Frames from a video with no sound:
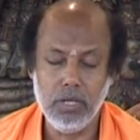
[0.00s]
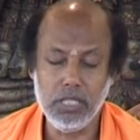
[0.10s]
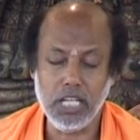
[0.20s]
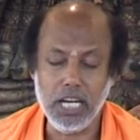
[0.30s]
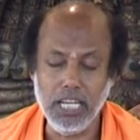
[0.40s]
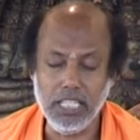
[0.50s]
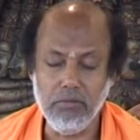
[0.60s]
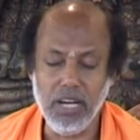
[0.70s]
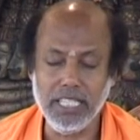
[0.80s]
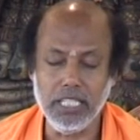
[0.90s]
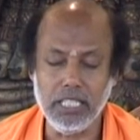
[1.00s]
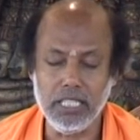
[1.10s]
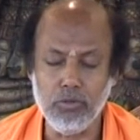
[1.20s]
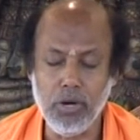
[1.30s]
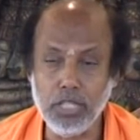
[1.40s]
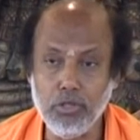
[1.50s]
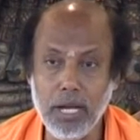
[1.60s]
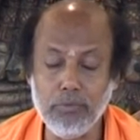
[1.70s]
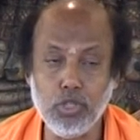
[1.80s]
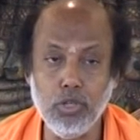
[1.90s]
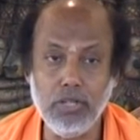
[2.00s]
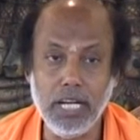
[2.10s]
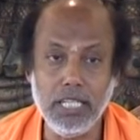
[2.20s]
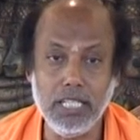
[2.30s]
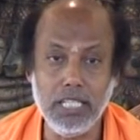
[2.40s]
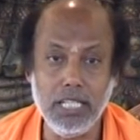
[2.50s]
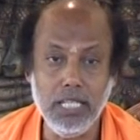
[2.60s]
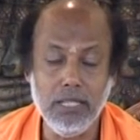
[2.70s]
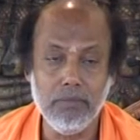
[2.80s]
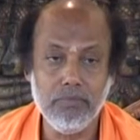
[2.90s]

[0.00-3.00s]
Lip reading: is a relative identity. What is your absolute identity?